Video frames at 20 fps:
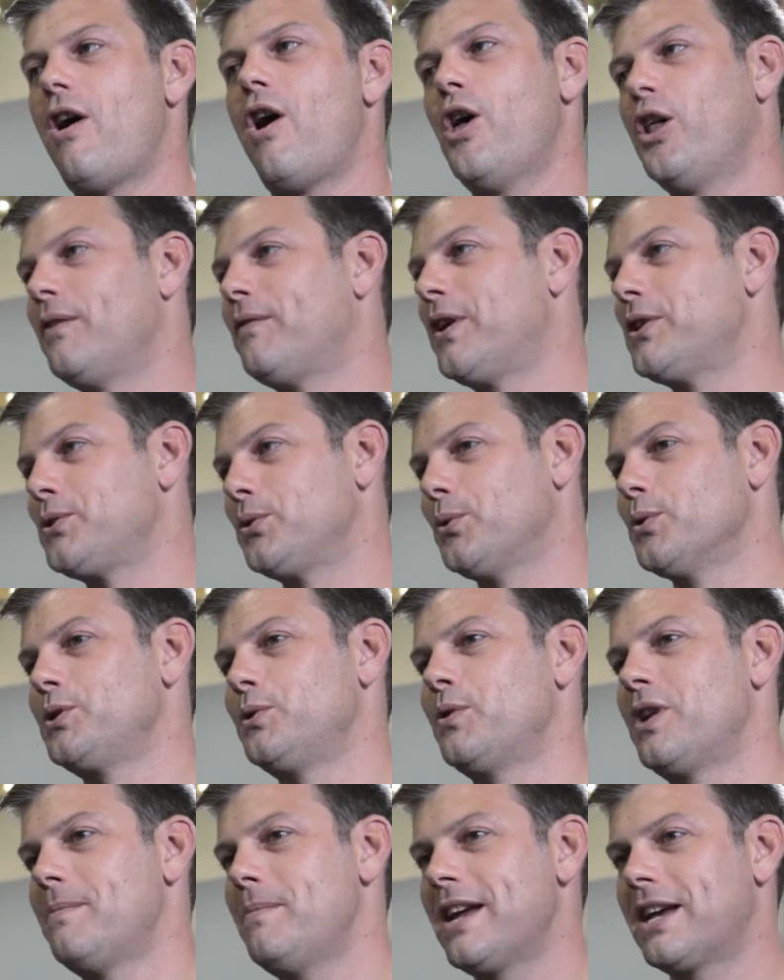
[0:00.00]
all of our
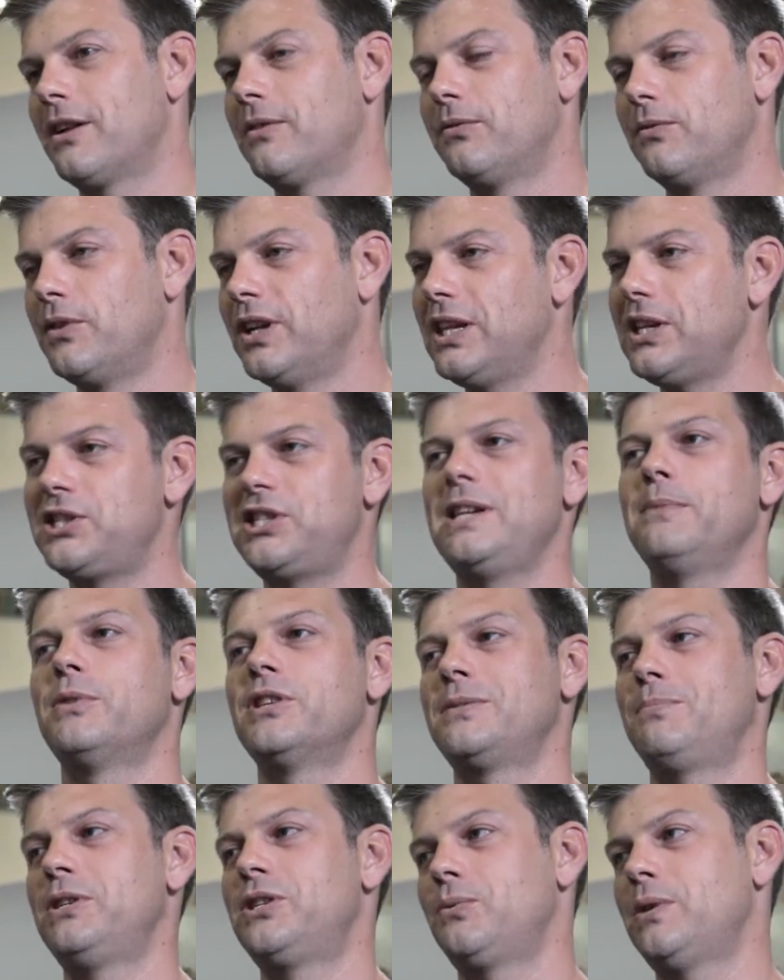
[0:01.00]
tools. We want to make it really
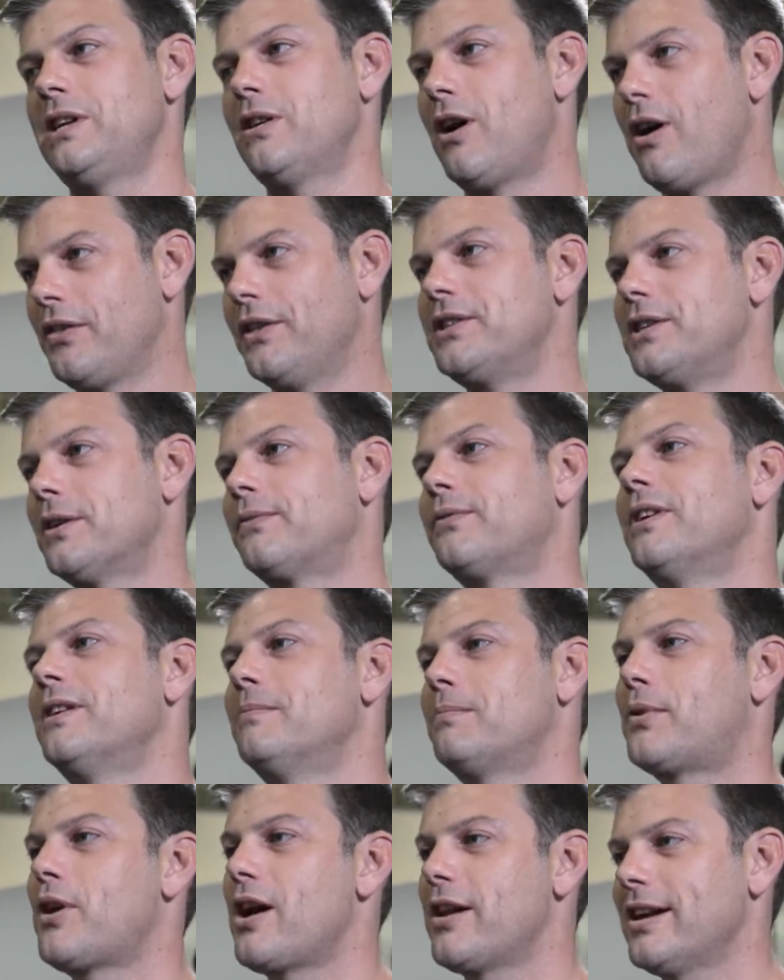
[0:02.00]
seamless between all the
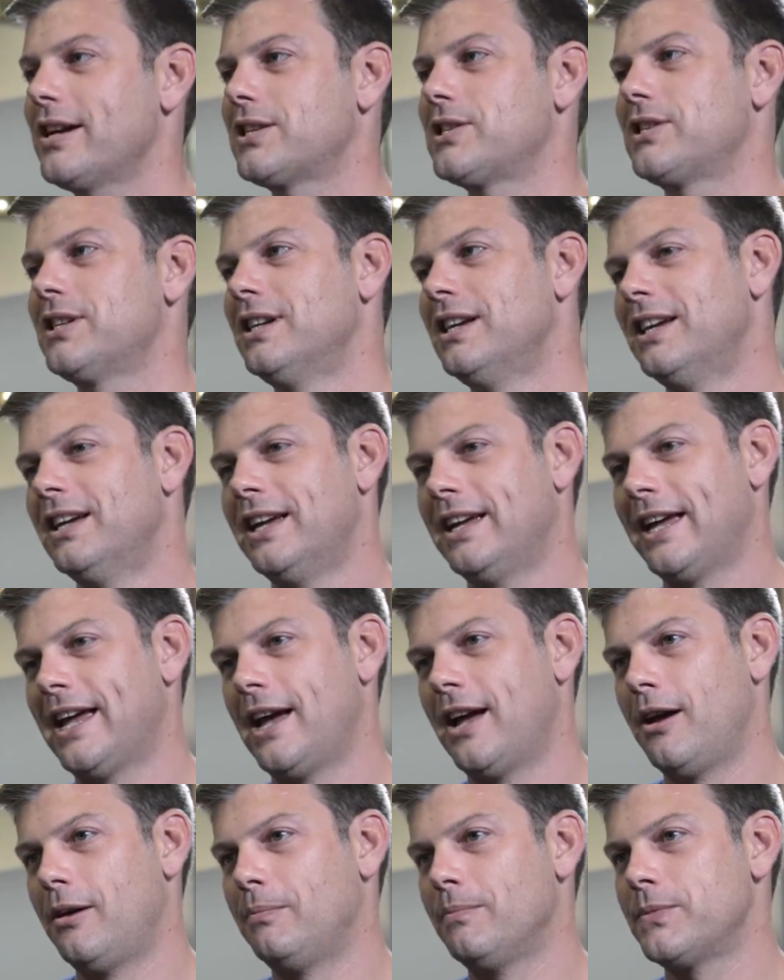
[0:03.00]
different products.
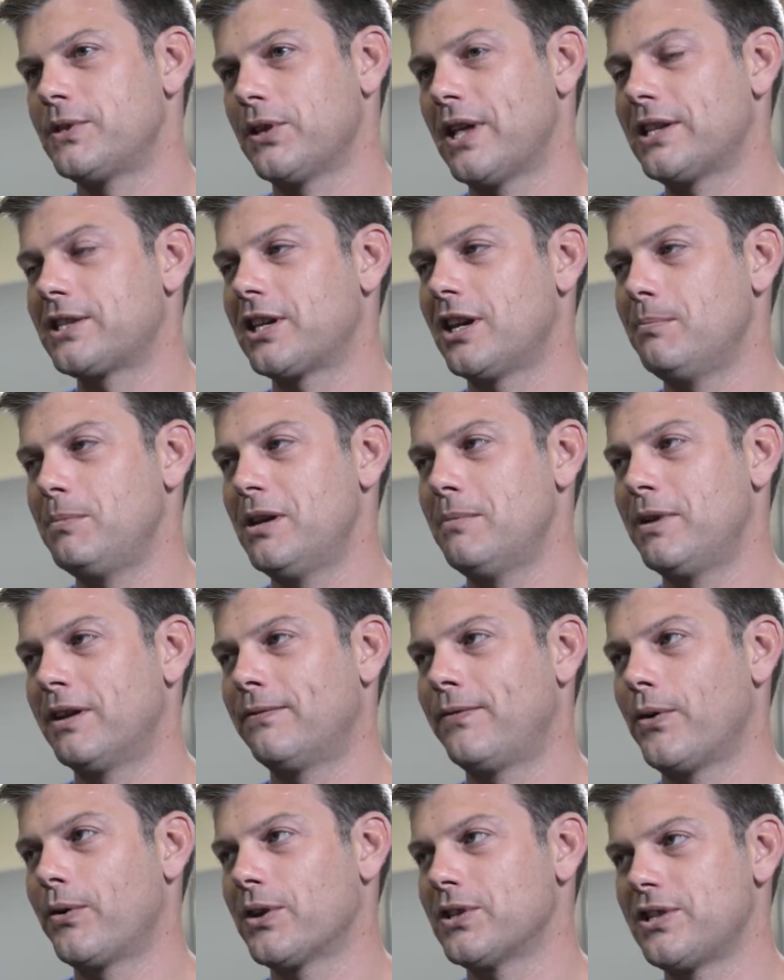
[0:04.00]
Um, so that's going to be a
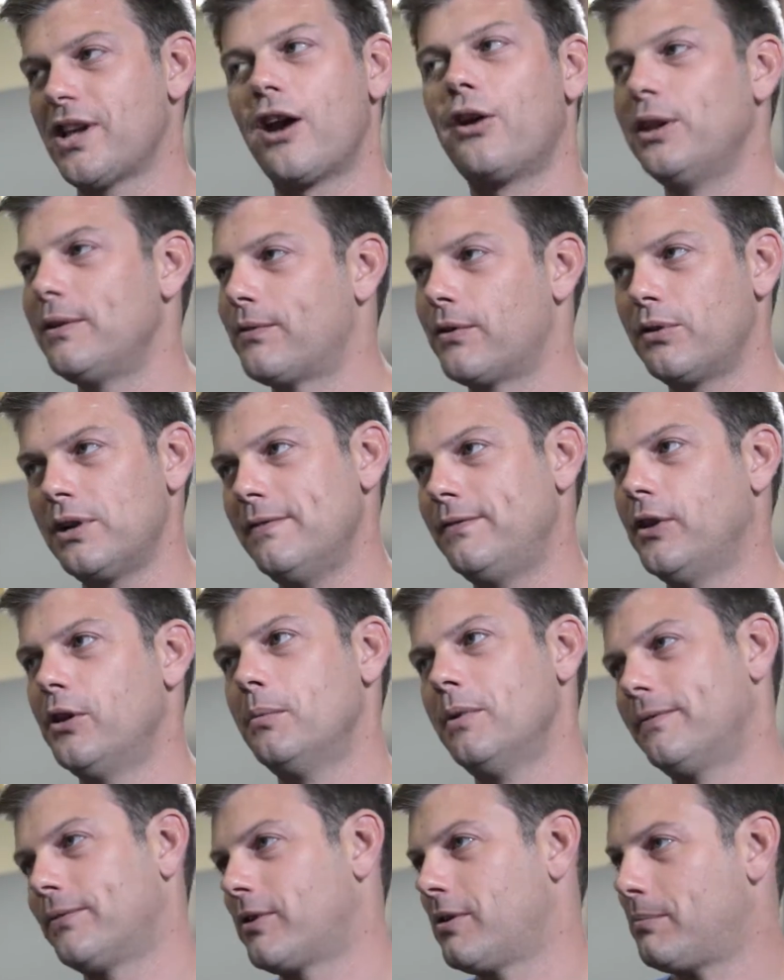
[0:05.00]
big focus, not only for
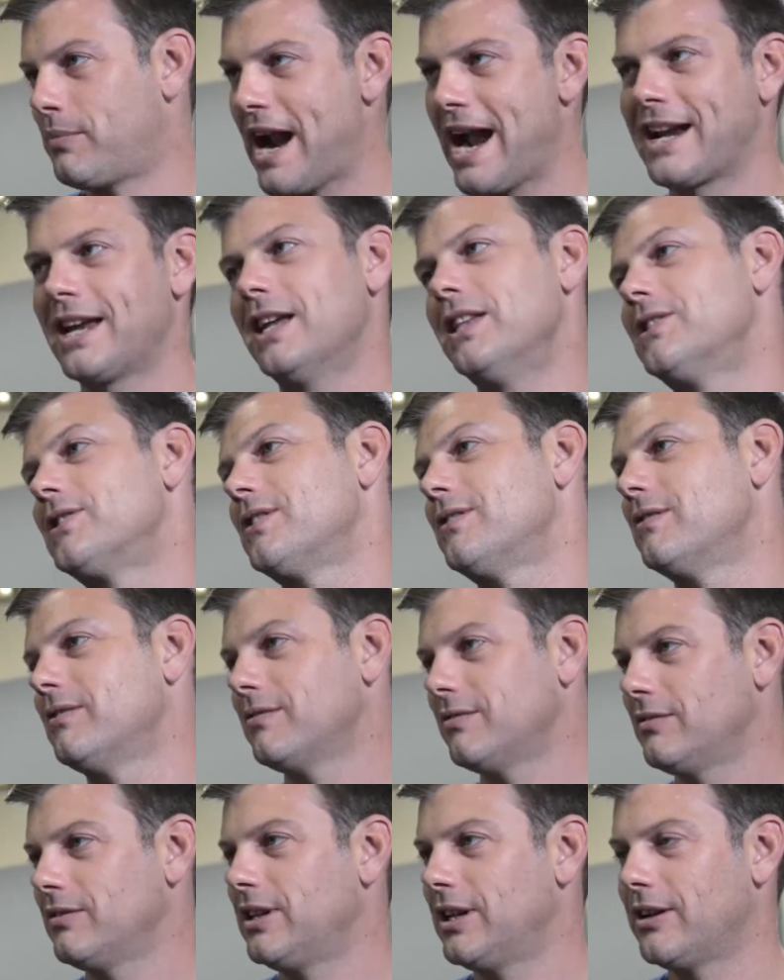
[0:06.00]
Reflow, but for brackets and
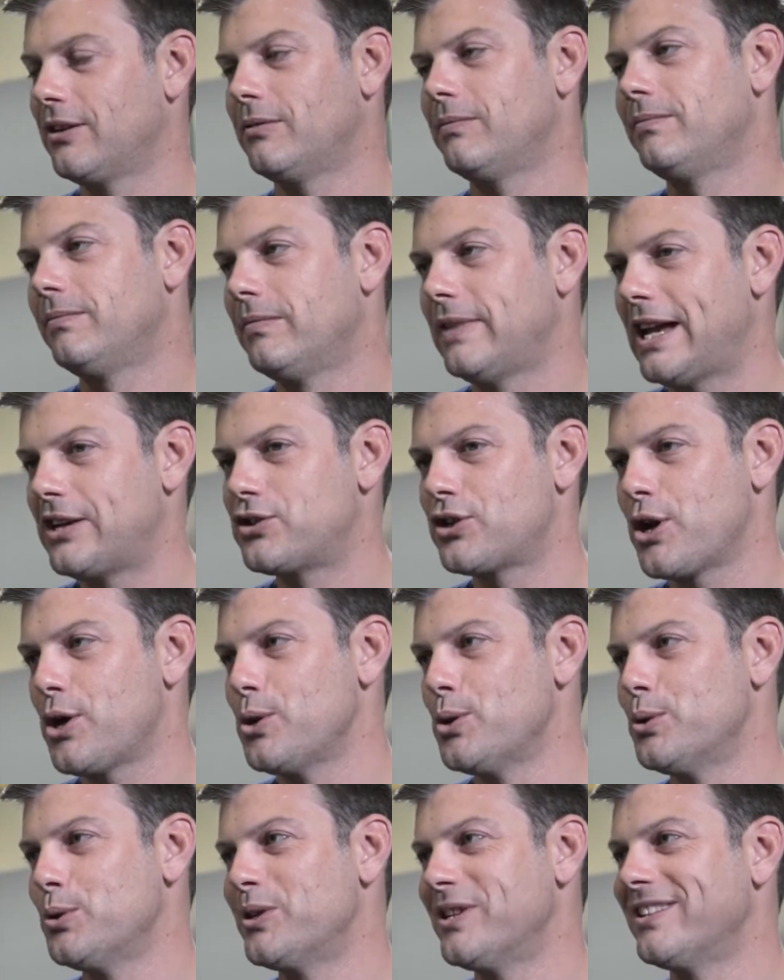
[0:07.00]
you know edge
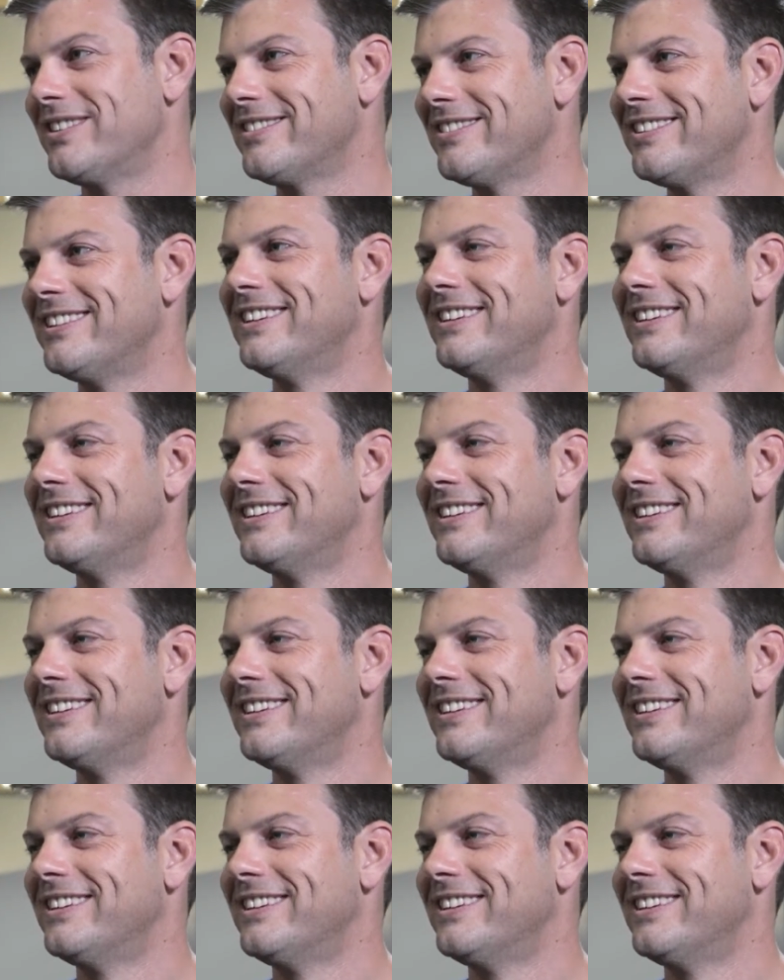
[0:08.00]
code and